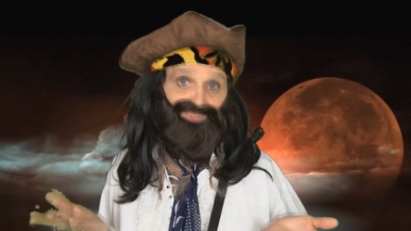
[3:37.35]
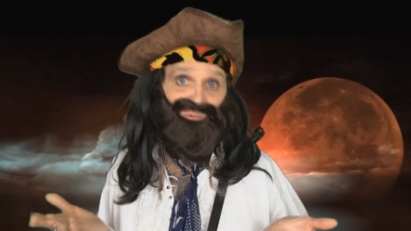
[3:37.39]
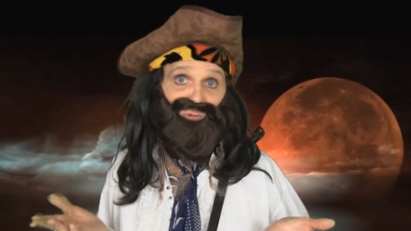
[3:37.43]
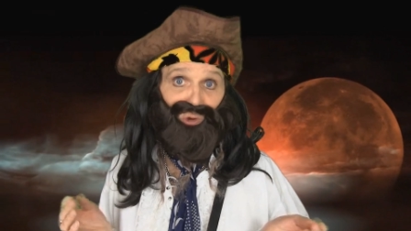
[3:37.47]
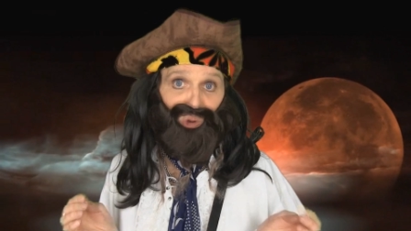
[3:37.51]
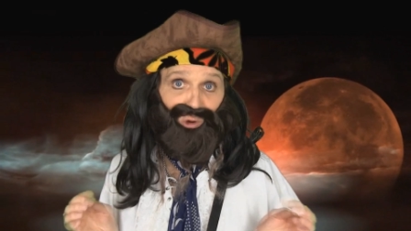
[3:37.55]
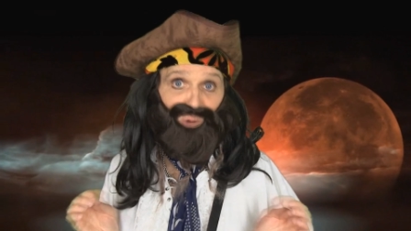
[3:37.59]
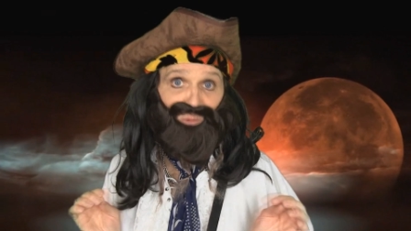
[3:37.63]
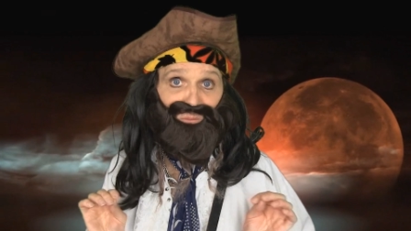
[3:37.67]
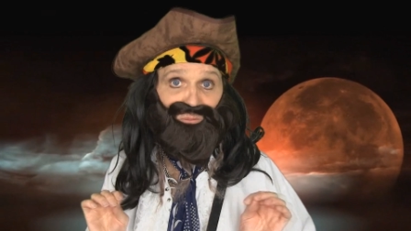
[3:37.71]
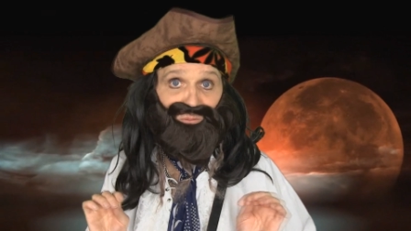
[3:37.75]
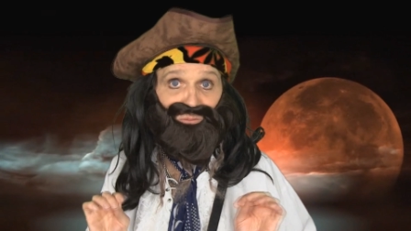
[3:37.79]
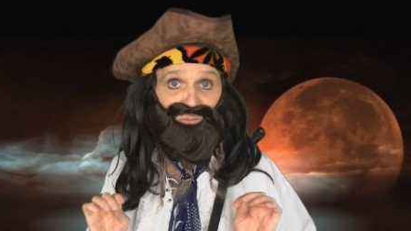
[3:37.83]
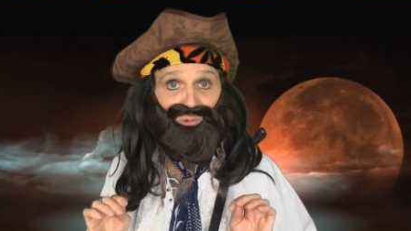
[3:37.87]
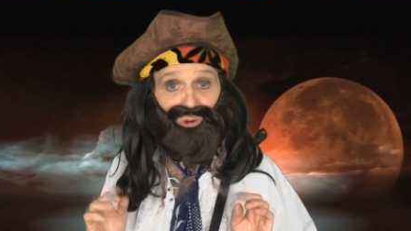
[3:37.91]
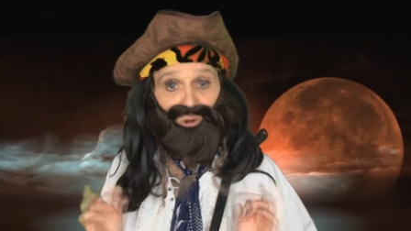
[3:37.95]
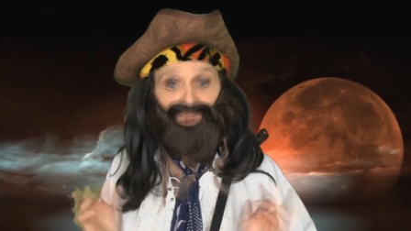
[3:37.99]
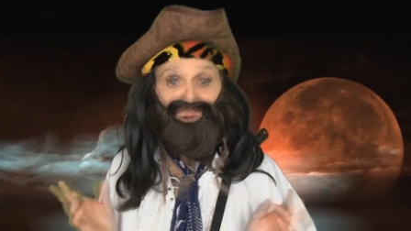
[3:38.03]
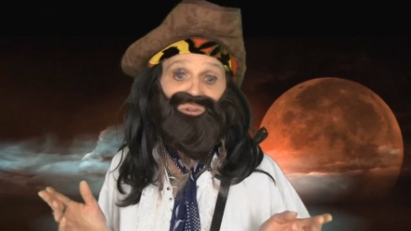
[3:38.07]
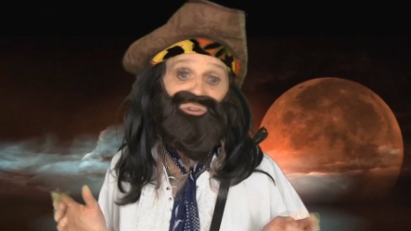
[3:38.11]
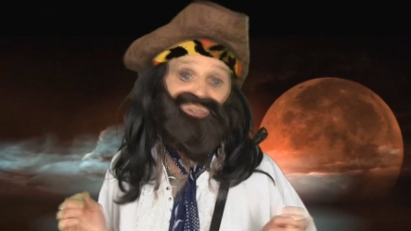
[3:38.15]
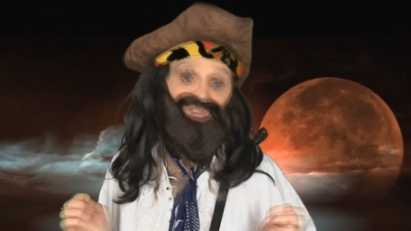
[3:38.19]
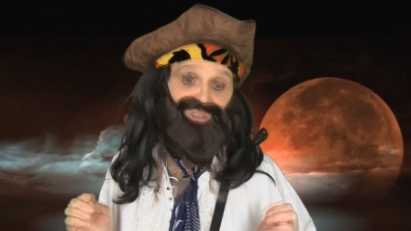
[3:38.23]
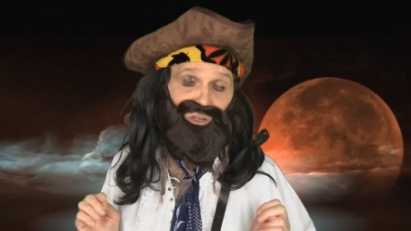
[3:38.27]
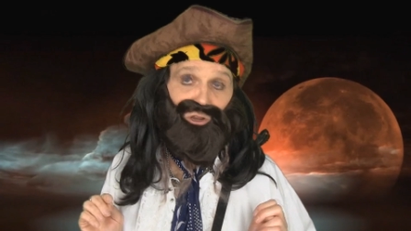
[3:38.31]
rum
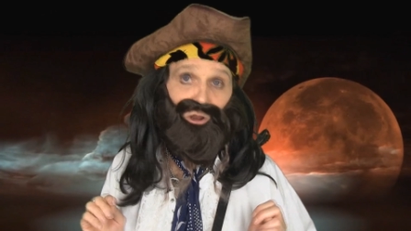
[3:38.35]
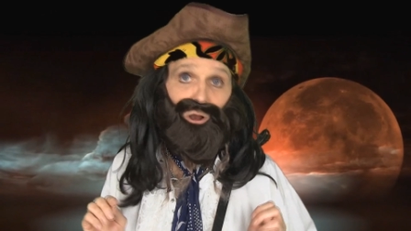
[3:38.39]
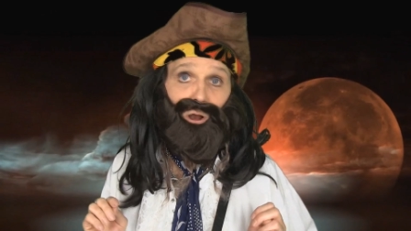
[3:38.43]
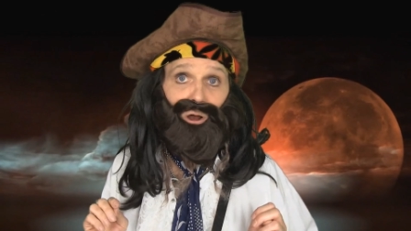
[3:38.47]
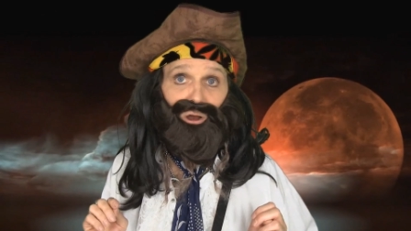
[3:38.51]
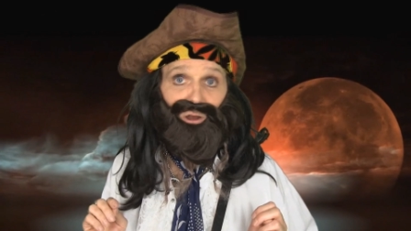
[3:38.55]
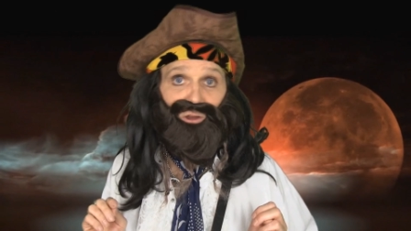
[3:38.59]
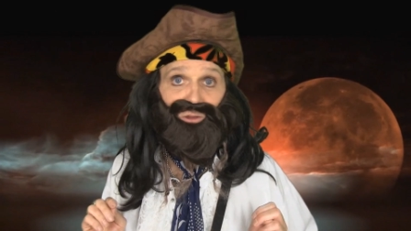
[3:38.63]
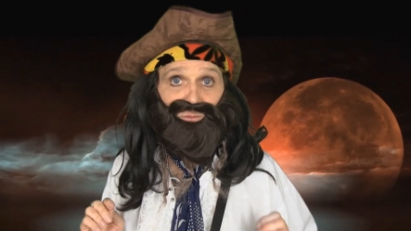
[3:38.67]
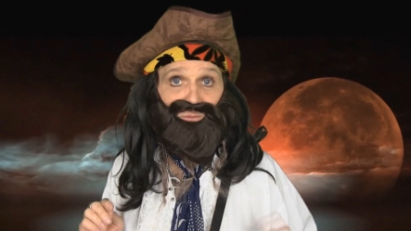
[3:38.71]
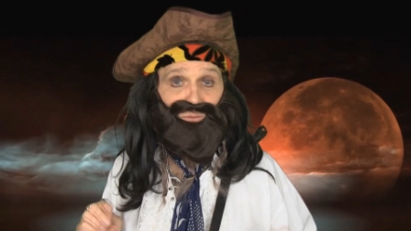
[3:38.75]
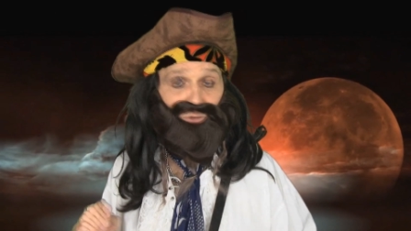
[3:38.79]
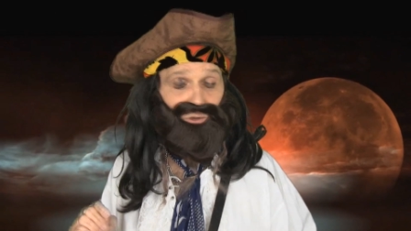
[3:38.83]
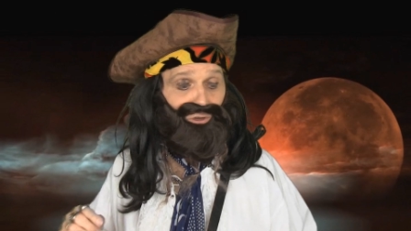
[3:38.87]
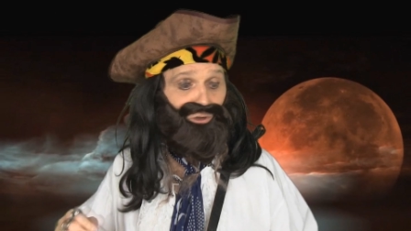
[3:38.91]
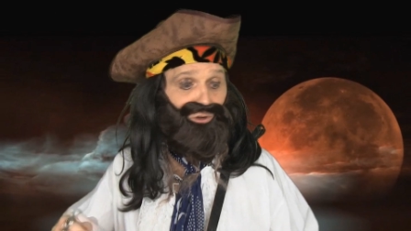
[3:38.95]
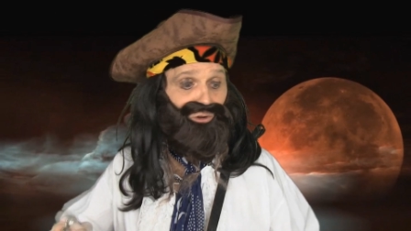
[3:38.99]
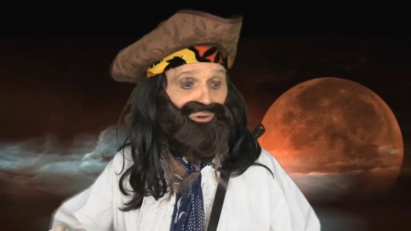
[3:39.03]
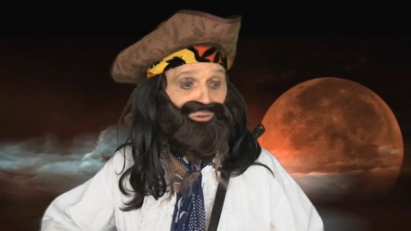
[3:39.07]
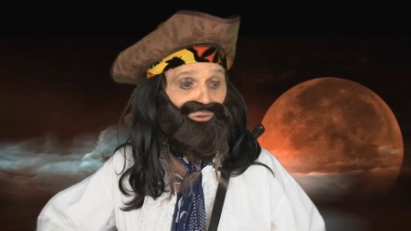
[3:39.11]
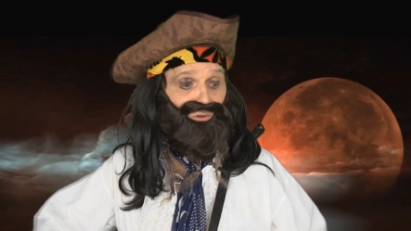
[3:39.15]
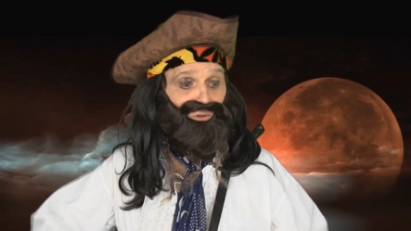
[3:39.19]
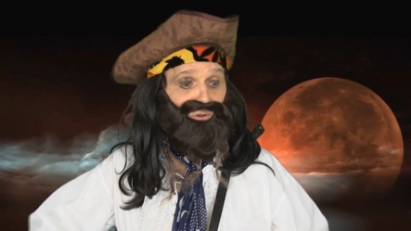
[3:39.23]
all the time, you know.